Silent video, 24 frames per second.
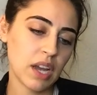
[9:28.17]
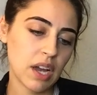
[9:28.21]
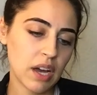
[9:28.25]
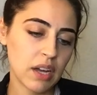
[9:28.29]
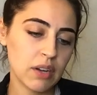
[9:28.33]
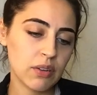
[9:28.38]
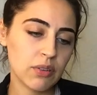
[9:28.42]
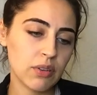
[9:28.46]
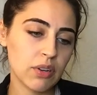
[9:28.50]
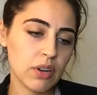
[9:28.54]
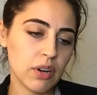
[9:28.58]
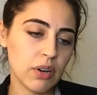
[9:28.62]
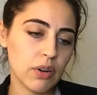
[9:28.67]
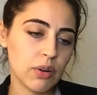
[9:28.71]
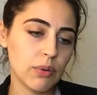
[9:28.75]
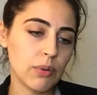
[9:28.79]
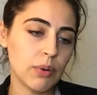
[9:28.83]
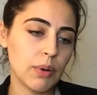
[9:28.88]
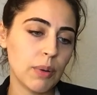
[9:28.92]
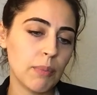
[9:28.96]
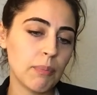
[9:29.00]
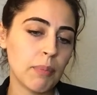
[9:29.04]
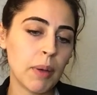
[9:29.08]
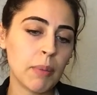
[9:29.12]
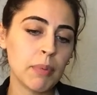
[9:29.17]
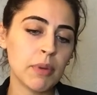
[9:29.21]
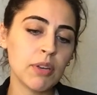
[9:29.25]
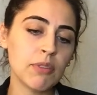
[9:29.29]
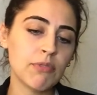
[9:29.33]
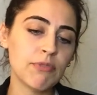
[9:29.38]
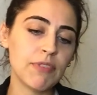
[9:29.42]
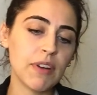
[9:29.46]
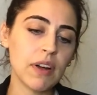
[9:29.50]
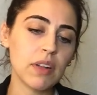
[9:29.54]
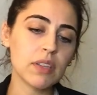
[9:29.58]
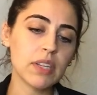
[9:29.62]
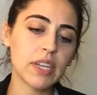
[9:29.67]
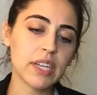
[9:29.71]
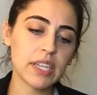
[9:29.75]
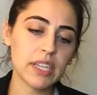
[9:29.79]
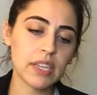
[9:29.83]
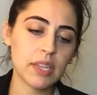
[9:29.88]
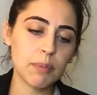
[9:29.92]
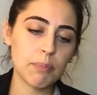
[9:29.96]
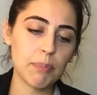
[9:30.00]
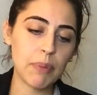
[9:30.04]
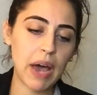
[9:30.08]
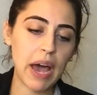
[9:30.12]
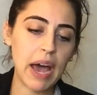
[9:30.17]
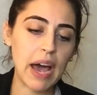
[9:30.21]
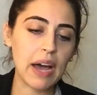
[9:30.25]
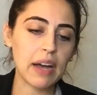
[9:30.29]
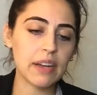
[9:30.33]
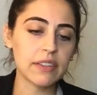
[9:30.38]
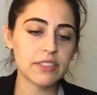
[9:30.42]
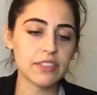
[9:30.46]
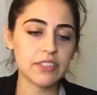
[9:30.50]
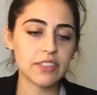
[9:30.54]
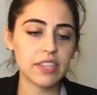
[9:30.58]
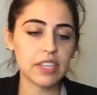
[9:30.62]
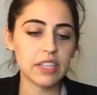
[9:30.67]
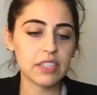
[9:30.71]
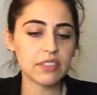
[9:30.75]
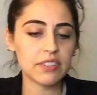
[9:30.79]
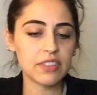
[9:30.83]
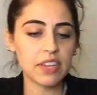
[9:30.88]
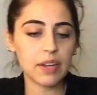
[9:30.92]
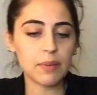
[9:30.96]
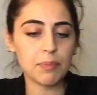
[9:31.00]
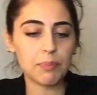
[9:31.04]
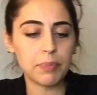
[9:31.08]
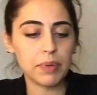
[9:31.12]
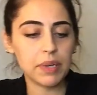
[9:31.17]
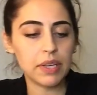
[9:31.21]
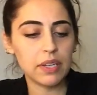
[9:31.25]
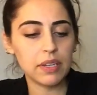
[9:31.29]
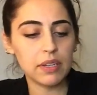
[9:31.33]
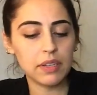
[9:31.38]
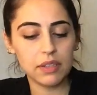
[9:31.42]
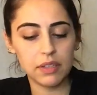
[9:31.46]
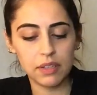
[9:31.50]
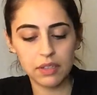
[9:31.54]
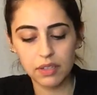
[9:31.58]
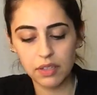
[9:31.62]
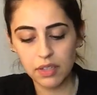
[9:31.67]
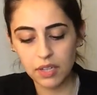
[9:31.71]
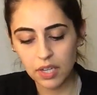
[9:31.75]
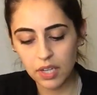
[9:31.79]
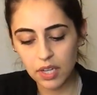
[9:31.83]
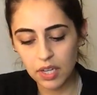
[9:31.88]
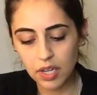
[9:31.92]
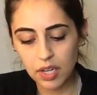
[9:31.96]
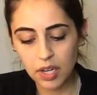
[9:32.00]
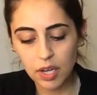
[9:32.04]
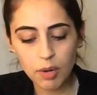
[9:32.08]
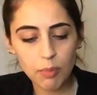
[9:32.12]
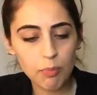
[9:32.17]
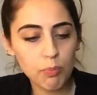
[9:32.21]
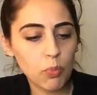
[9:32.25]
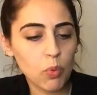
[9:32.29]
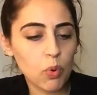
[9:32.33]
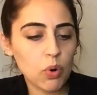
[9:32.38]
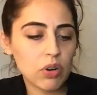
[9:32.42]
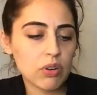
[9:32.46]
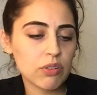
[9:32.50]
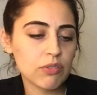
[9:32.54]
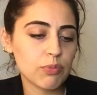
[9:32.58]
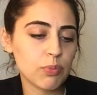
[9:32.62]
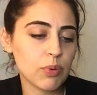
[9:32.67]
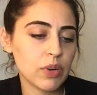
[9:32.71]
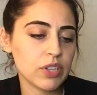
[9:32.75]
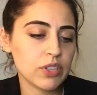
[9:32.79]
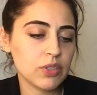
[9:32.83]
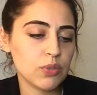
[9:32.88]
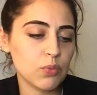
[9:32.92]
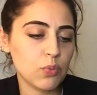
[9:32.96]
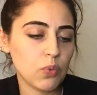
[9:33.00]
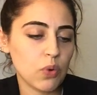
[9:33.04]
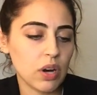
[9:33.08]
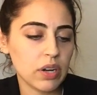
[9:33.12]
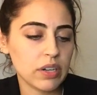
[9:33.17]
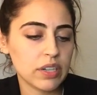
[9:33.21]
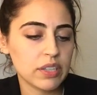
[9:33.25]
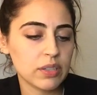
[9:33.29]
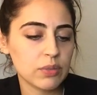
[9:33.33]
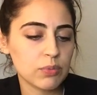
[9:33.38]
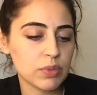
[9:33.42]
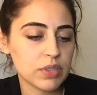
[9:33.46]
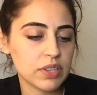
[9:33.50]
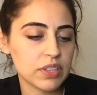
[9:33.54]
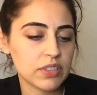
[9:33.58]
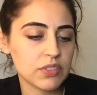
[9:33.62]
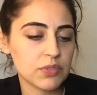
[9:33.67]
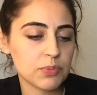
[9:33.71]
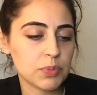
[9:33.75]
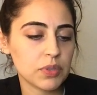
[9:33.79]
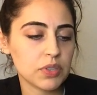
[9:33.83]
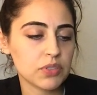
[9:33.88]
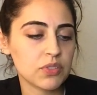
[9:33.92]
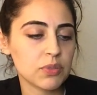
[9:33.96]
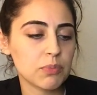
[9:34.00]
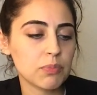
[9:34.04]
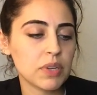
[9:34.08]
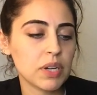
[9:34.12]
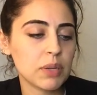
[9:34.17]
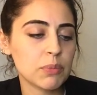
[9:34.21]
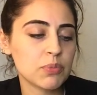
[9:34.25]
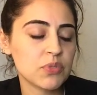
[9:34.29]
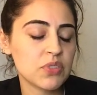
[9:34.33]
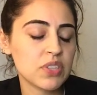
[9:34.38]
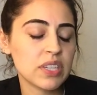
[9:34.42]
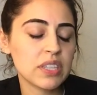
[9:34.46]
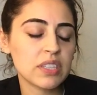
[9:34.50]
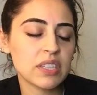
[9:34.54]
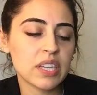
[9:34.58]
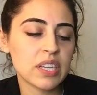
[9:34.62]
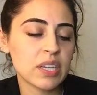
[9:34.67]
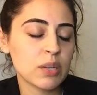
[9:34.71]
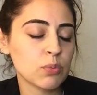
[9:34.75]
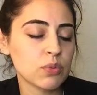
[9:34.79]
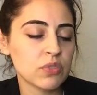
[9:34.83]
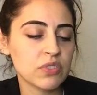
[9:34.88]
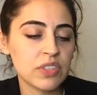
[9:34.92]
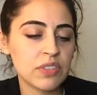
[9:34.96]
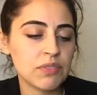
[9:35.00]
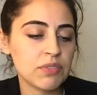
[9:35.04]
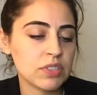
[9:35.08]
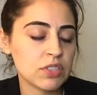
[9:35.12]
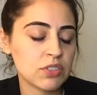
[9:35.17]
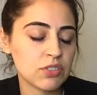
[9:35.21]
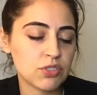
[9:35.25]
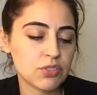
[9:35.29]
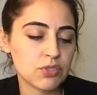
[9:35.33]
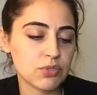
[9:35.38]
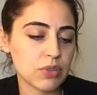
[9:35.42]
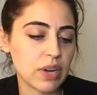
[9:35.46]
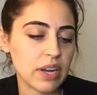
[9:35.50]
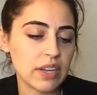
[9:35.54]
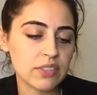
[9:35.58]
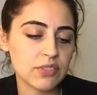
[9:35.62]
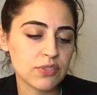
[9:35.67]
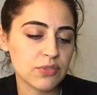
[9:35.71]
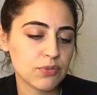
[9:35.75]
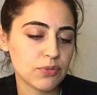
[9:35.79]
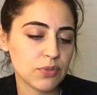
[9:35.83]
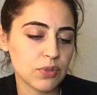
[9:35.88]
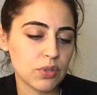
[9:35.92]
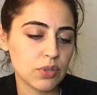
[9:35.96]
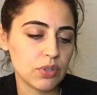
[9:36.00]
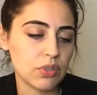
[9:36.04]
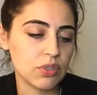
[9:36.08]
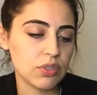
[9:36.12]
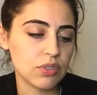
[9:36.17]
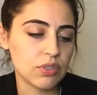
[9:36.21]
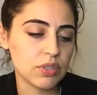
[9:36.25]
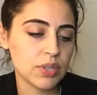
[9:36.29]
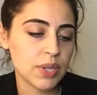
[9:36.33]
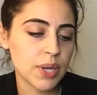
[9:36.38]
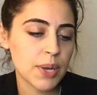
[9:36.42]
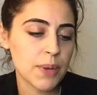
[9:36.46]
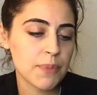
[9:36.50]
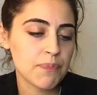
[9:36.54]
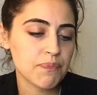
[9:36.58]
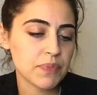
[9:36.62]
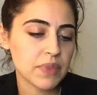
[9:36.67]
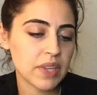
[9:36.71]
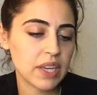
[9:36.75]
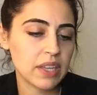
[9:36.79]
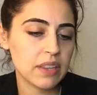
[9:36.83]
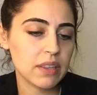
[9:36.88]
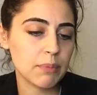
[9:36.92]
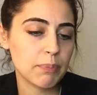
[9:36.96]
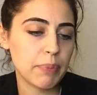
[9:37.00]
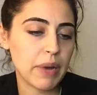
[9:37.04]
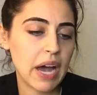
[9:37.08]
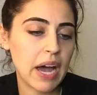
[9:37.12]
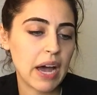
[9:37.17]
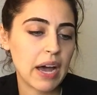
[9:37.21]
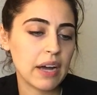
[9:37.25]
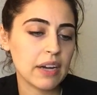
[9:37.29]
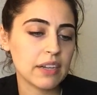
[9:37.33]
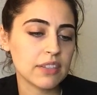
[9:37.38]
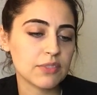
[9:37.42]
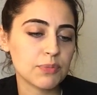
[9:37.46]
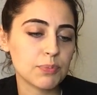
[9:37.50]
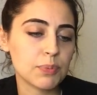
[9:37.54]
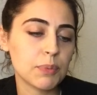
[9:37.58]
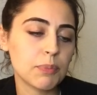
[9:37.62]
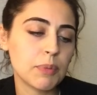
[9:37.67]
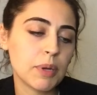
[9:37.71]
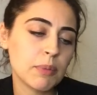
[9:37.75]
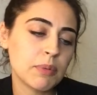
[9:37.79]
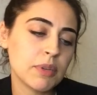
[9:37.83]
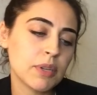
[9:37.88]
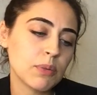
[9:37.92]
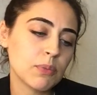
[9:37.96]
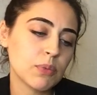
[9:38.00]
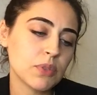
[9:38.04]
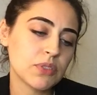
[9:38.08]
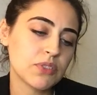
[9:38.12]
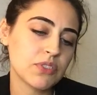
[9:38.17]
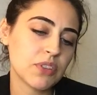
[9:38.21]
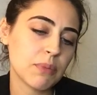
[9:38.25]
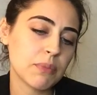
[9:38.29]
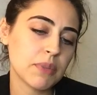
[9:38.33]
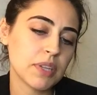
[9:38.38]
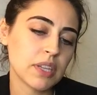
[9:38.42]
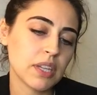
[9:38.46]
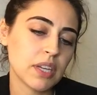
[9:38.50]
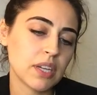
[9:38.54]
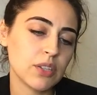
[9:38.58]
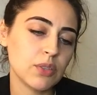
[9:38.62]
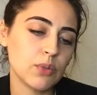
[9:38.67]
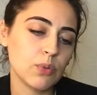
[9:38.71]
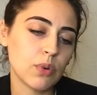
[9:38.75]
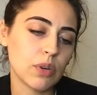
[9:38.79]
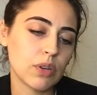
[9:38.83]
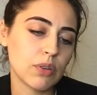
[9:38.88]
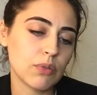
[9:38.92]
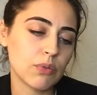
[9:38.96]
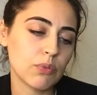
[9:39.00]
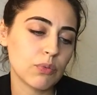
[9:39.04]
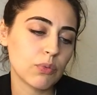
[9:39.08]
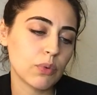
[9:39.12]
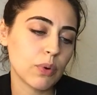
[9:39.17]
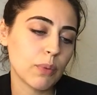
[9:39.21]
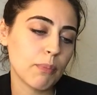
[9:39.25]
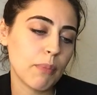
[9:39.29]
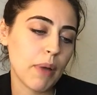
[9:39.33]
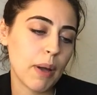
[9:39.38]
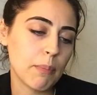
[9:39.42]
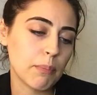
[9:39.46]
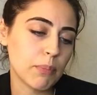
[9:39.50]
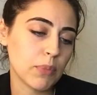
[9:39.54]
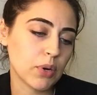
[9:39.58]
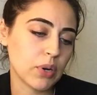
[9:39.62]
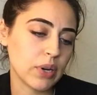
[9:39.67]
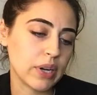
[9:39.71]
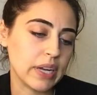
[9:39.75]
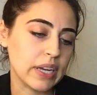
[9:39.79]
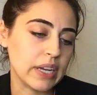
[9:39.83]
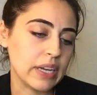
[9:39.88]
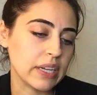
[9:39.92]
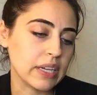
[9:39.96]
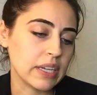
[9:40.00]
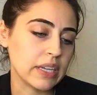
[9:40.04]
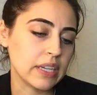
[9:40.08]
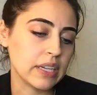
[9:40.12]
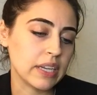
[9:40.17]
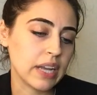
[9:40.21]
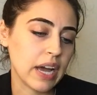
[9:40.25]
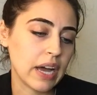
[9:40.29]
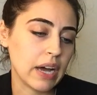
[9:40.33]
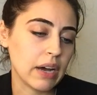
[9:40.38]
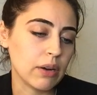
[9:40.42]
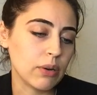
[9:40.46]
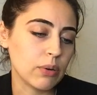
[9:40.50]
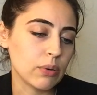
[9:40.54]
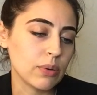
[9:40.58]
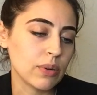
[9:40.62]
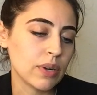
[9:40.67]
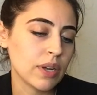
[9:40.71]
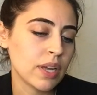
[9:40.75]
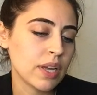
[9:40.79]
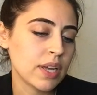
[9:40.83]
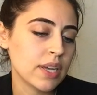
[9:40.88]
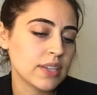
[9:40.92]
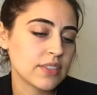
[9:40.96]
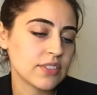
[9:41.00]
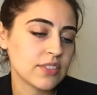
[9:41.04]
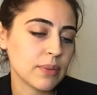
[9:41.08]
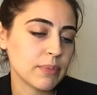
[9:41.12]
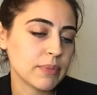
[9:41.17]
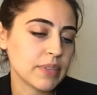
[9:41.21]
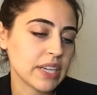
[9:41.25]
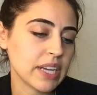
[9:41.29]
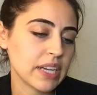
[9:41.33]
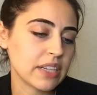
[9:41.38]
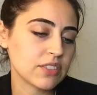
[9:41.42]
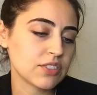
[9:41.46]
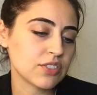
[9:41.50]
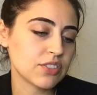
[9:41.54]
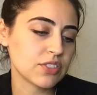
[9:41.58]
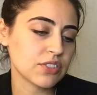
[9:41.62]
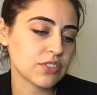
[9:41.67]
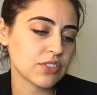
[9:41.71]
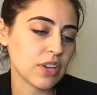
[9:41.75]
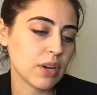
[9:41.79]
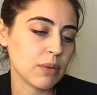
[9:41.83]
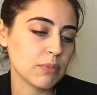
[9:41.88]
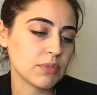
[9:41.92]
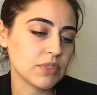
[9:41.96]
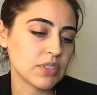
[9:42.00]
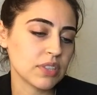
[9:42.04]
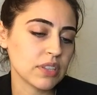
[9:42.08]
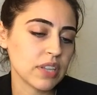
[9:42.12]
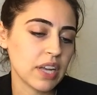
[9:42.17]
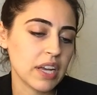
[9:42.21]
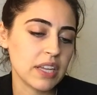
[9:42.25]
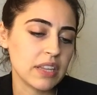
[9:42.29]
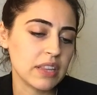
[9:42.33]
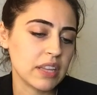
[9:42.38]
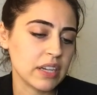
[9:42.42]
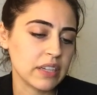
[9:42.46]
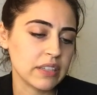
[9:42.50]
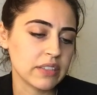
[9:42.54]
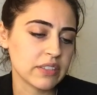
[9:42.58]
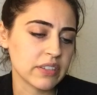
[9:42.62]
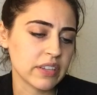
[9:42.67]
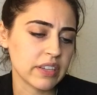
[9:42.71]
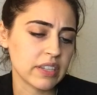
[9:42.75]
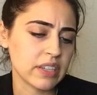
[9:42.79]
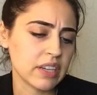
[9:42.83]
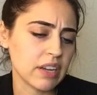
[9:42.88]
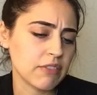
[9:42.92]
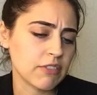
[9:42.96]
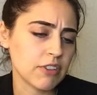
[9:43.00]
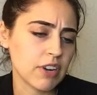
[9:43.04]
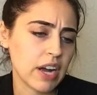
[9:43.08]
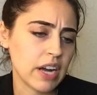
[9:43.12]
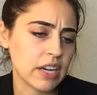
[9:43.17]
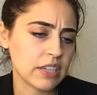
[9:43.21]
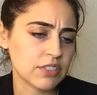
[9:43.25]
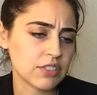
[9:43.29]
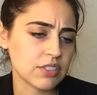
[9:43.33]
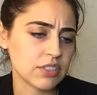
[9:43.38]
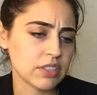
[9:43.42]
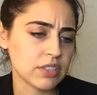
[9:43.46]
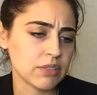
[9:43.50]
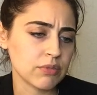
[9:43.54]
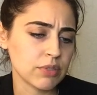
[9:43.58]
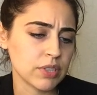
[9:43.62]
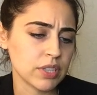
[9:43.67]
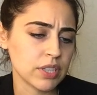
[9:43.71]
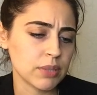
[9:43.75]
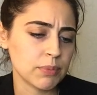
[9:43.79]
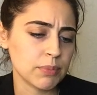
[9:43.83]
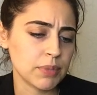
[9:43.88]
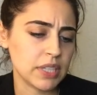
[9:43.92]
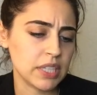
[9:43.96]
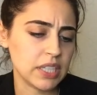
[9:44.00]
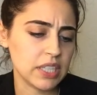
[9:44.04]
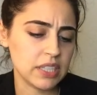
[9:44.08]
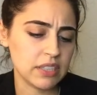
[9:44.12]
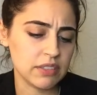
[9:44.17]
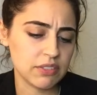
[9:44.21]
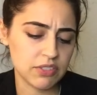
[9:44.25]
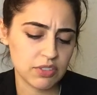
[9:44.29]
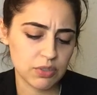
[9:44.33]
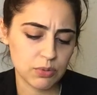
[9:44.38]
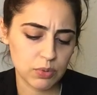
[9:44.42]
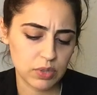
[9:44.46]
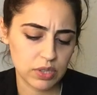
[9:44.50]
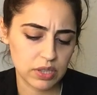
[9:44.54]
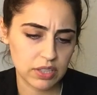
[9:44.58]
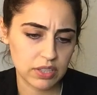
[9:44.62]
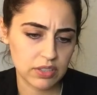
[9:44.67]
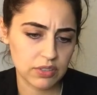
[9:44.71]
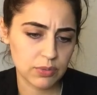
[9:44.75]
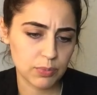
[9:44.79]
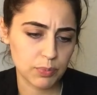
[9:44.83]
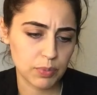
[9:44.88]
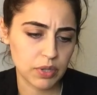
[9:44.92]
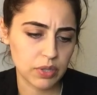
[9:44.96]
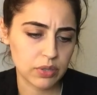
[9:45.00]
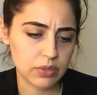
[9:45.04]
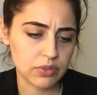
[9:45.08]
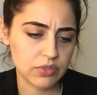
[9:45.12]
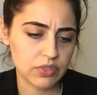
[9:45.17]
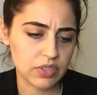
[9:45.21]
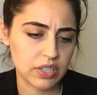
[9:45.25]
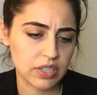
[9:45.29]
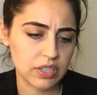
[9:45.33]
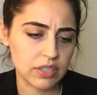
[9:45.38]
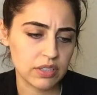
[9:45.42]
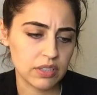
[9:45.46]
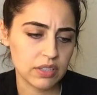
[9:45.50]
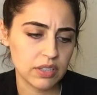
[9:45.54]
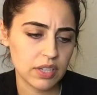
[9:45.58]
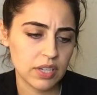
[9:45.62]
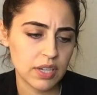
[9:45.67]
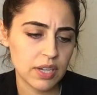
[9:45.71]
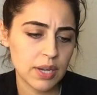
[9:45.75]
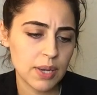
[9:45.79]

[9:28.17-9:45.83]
I don't know. Maybe you felt like in the past things had been more of what you wanted with this person, but I'm seeing like it was even stressful in the past, but maybe it was something that you weren't remembering and now something has just come to light that it's like never actually really been easy with this person.